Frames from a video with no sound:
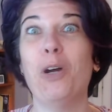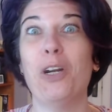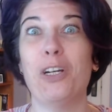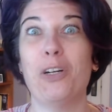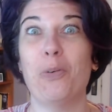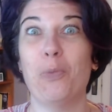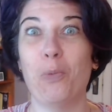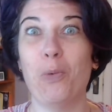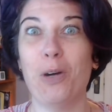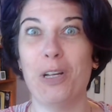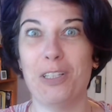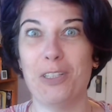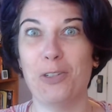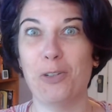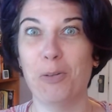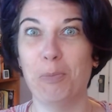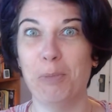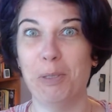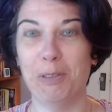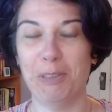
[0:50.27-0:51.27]
What's
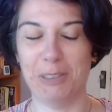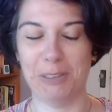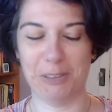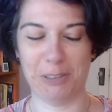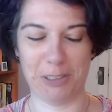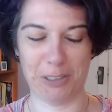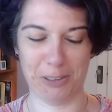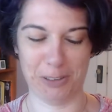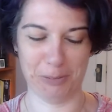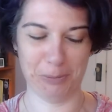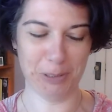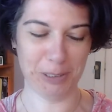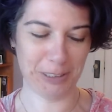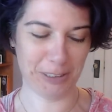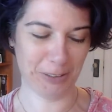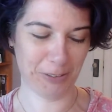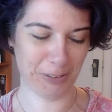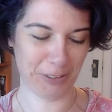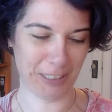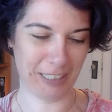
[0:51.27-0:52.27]
your miracle cure? What's
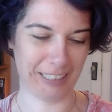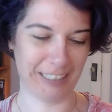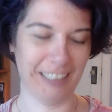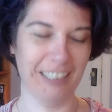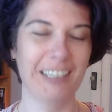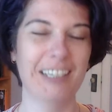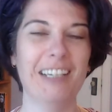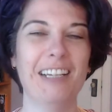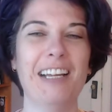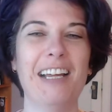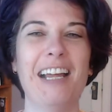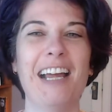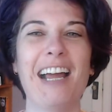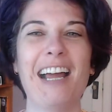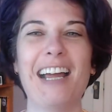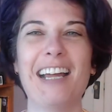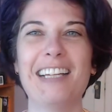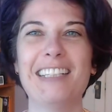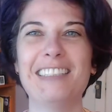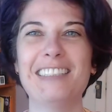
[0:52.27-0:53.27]
your thing?
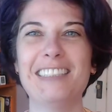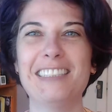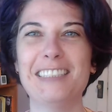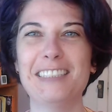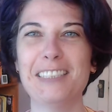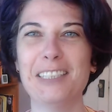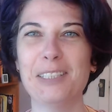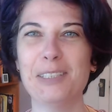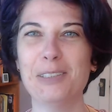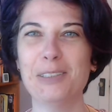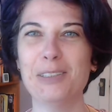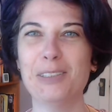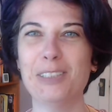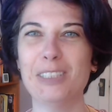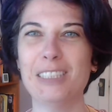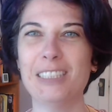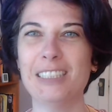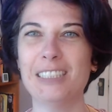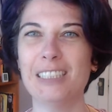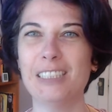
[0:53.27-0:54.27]
And so
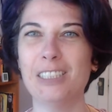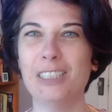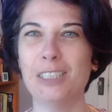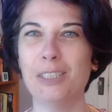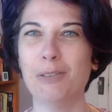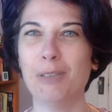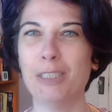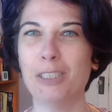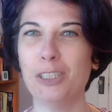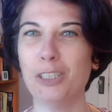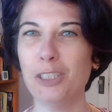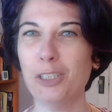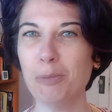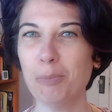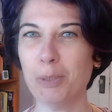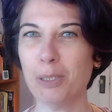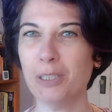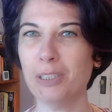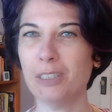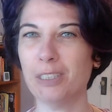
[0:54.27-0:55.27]
she said she had read two
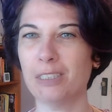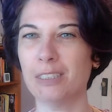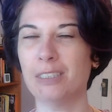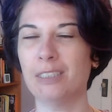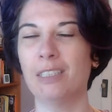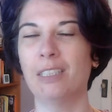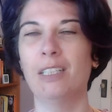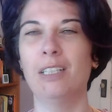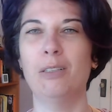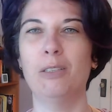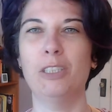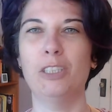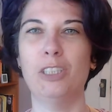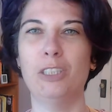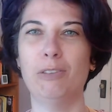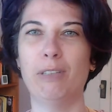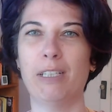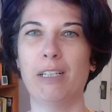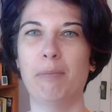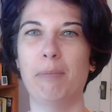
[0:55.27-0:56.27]
books that she
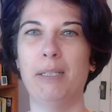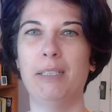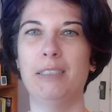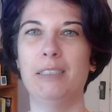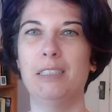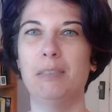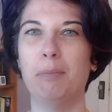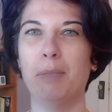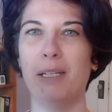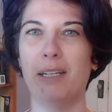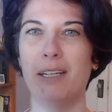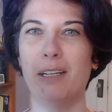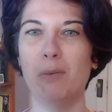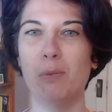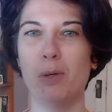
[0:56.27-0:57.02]
recommended to me.